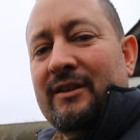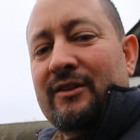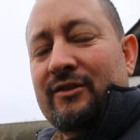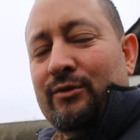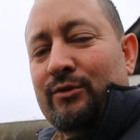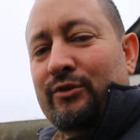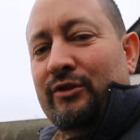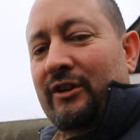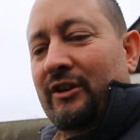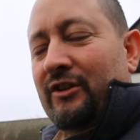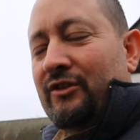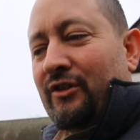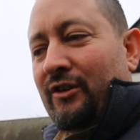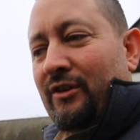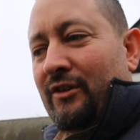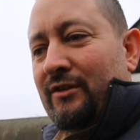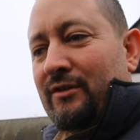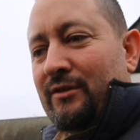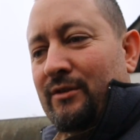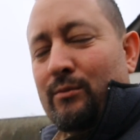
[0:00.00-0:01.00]
to see each
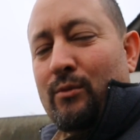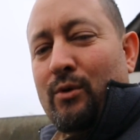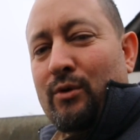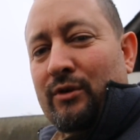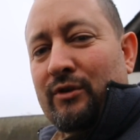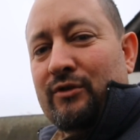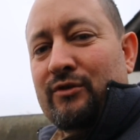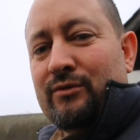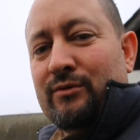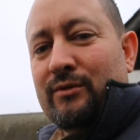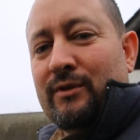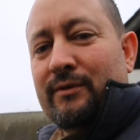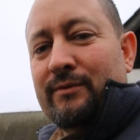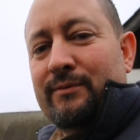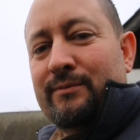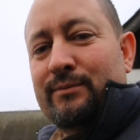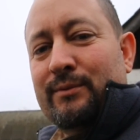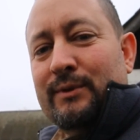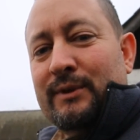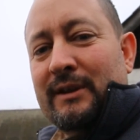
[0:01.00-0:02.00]
other on the order too, if
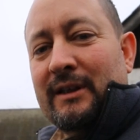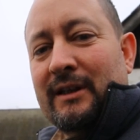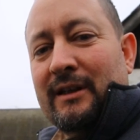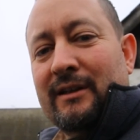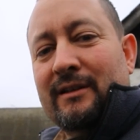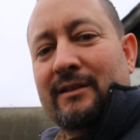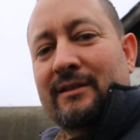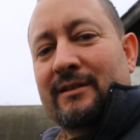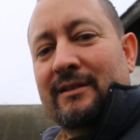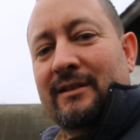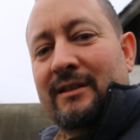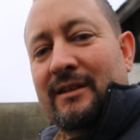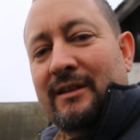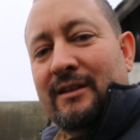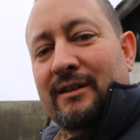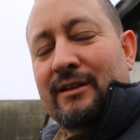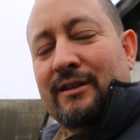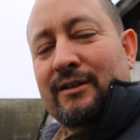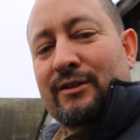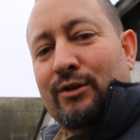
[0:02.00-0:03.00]
we are
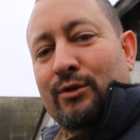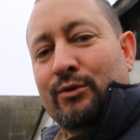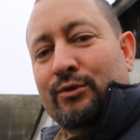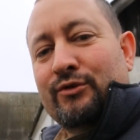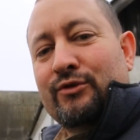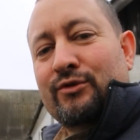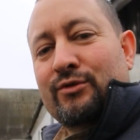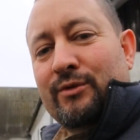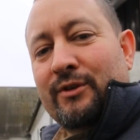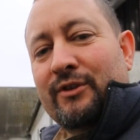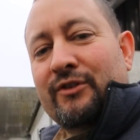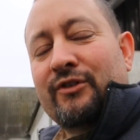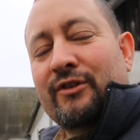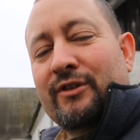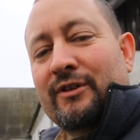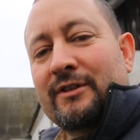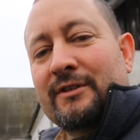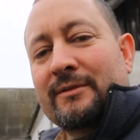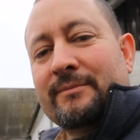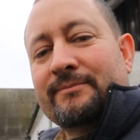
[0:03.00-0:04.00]
close to each
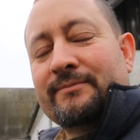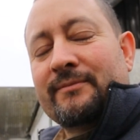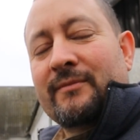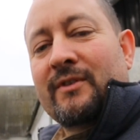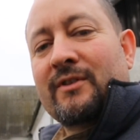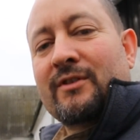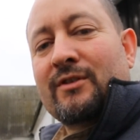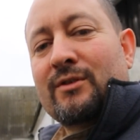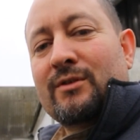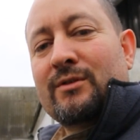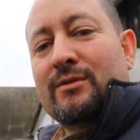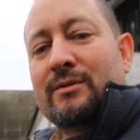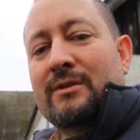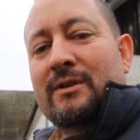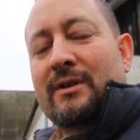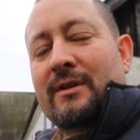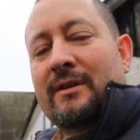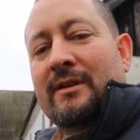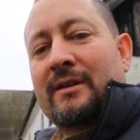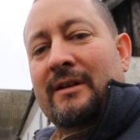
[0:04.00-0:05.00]
other. So
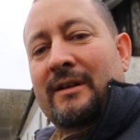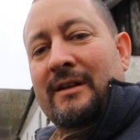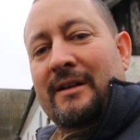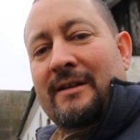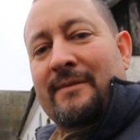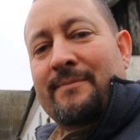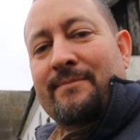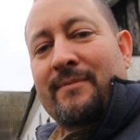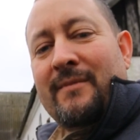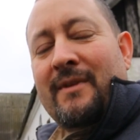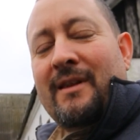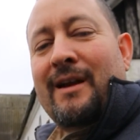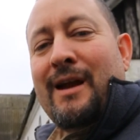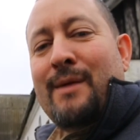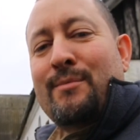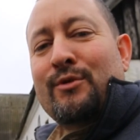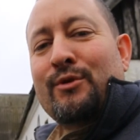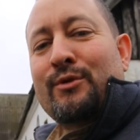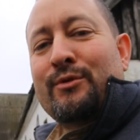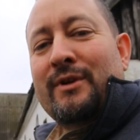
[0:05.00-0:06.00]

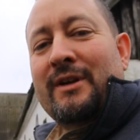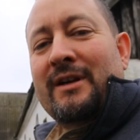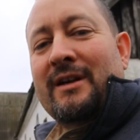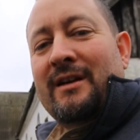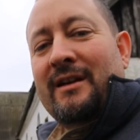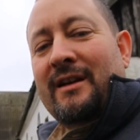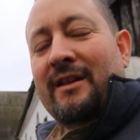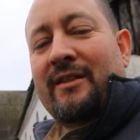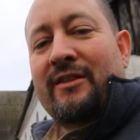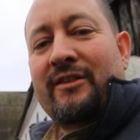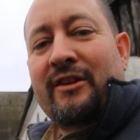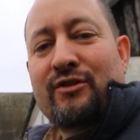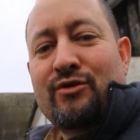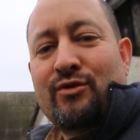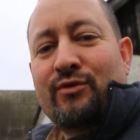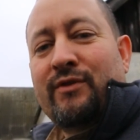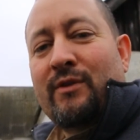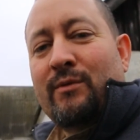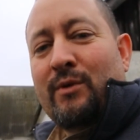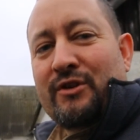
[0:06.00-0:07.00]
happy new year, and thank
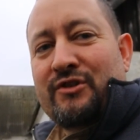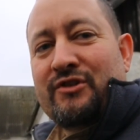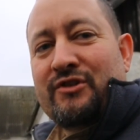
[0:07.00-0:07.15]
you for